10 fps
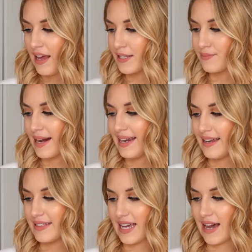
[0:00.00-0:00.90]
as well
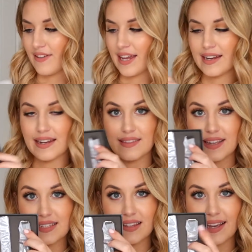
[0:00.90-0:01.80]
as having
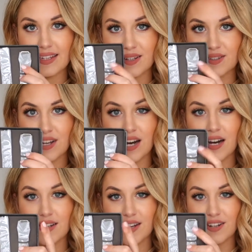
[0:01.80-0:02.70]
these like
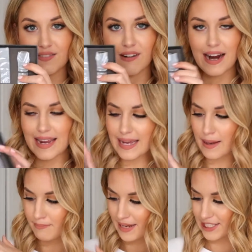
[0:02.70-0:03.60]
dark grey
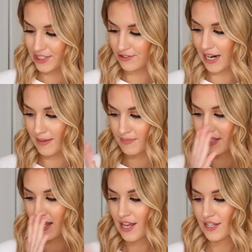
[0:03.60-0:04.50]
mesh straps,